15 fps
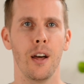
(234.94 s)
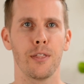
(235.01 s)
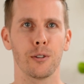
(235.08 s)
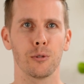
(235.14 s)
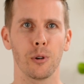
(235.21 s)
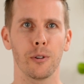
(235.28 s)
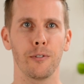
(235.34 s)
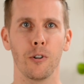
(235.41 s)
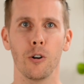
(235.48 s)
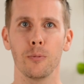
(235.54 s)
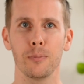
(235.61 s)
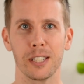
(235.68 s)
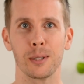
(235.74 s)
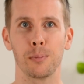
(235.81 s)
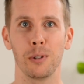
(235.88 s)
The reform
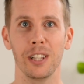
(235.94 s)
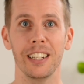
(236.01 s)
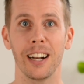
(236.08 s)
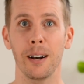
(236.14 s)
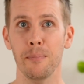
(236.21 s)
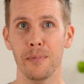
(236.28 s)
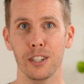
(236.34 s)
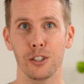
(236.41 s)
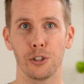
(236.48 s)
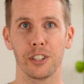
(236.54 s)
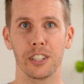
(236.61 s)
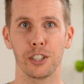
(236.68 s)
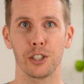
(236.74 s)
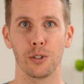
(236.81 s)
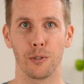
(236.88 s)
split up the
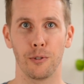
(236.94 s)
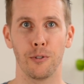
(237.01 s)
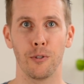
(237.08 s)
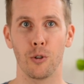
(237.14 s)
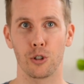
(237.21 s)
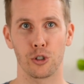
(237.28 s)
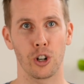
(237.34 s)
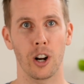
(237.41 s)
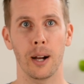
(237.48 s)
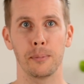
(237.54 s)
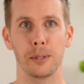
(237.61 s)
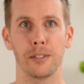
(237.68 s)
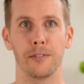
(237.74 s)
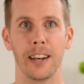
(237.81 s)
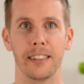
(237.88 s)
traditional 4
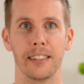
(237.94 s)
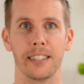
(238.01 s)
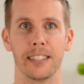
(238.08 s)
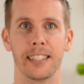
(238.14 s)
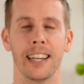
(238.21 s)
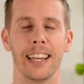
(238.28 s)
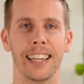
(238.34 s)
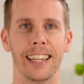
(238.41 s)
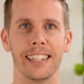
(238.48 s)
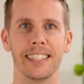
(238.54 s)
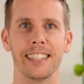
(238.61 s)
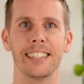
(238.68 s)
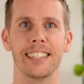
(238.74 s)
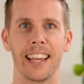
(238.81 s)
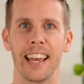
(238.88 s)
tribes of Athens
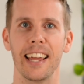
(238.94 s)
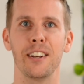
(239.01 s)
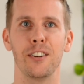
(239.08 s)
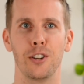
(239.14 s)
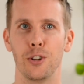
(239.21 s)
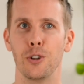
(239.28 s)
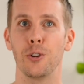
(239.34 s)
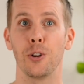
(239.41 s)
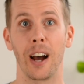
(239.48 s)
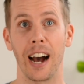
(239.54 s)
into 10 new